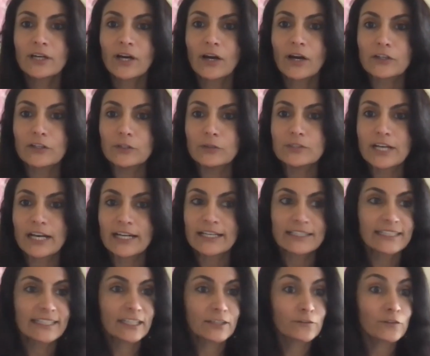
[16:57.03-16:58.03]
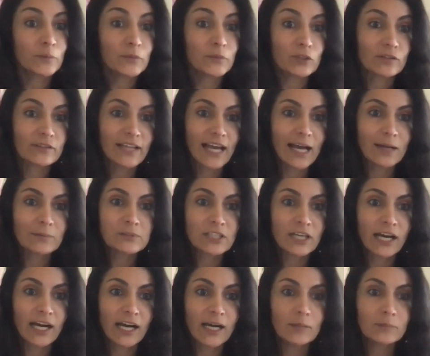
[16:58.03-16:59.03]
Are you dialing in from your
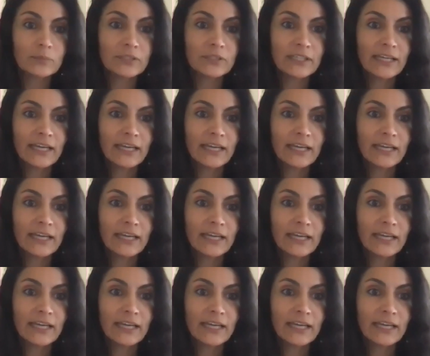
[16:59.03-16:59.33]
laptop?